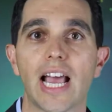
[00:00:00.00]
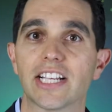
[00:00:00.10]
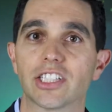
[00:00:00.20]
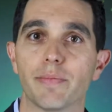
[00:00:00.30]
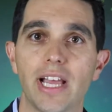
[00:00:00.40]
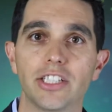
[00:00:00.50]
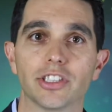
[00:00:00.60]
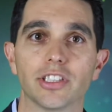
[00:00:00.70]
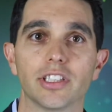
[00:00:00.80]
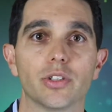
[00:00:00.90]
As I
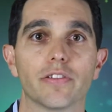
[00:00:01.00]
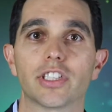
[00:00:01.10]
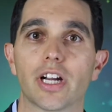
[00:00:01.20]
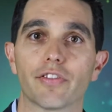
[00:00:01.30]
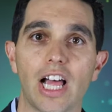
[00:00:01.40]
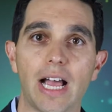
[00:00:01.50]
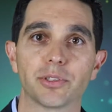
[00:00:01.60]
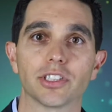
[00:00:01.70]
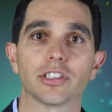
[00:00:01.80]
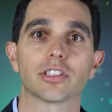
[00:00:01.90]
mentioned, you have several
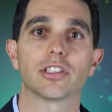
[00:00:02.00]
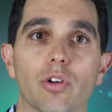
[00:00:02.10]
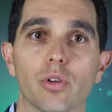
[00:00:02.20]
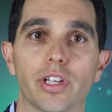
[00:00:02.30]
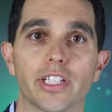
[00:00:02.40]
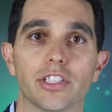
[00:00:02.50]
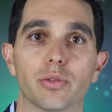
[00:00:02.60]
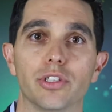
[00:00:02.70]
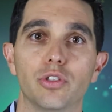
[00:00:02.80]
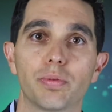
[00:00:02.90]
options, rolling
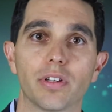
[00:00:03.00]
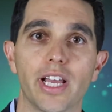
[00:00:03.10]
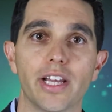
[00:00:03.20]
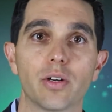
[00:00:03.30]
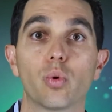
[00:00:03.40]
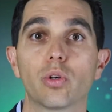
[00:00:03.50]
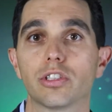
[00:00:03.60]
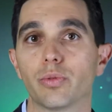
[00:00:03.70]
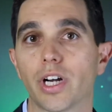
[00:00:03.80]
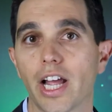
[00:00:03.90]
into a new plan or
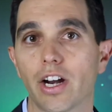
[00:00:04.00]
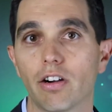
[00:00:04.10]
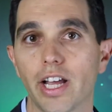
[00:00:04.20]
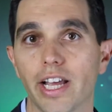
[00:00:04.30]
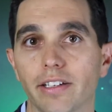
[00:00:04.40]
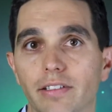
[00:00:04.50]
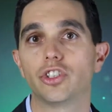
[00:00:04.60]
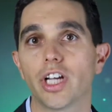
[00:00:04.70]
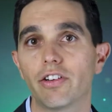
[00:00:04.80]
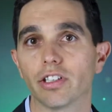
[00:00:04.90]
to an IRA.
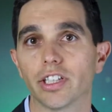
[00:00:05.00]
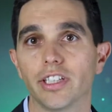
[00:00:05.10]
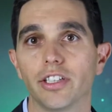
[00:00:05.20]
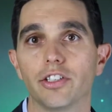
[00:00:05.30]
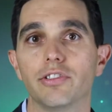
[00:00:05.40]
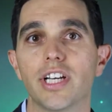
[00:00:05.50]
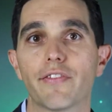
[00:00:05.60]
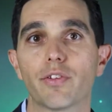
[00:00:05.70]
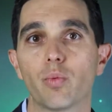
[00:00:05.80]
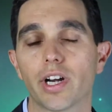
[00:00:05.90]
Generally, you
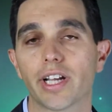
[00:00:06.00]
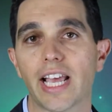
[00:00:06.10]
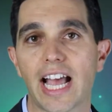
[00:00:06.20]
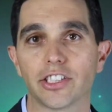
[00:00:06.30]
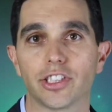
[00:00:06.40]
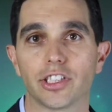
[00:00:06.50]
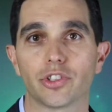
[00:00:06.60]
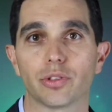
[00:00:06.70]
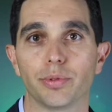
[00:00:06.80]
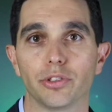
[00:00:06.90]
never want a cash
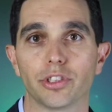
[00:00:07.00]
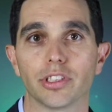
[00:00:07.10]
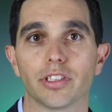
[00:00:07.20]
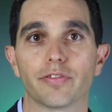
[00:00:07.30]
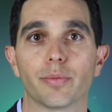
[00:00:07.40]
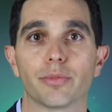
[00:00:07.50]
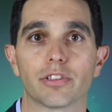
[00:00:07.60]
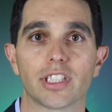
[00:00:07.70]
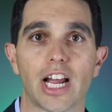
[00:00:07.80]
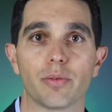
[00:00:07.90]
distribution from a
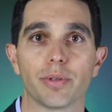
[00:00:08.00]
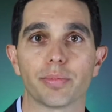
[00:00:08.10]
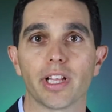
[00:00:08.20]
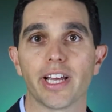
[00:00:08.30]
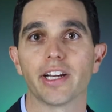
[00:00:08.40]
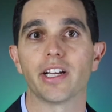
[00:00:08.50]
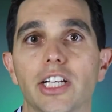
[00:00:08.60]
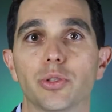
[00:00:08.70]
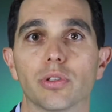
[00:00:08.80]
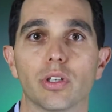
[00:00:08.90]
retirement plan,
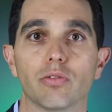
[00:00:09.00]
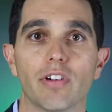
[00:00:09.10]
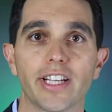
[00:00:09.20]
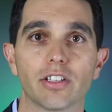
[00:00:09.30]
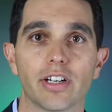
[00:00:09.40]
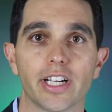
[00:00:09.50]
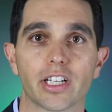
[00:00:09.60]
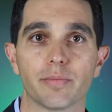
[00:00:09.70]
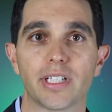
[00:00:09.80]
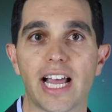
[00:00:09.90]
as you will owe regular
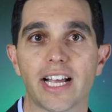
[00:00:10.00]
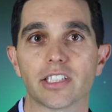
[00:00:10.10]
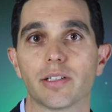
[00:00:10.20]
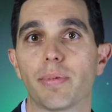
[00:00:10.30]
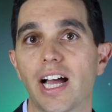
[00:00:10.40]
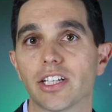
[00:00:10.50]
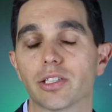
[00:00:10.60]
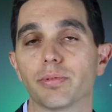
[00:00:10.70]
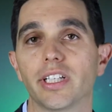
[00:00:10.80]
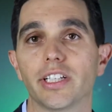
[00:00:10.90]
income tax and
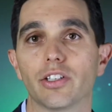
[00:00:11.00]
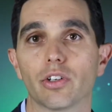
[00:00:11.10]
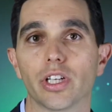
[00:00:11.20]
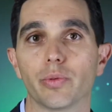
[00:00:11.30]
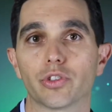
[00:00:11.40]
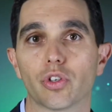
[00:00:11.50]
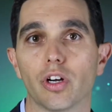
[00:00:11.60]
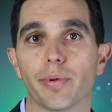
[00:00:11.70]
possibly an early withdrawal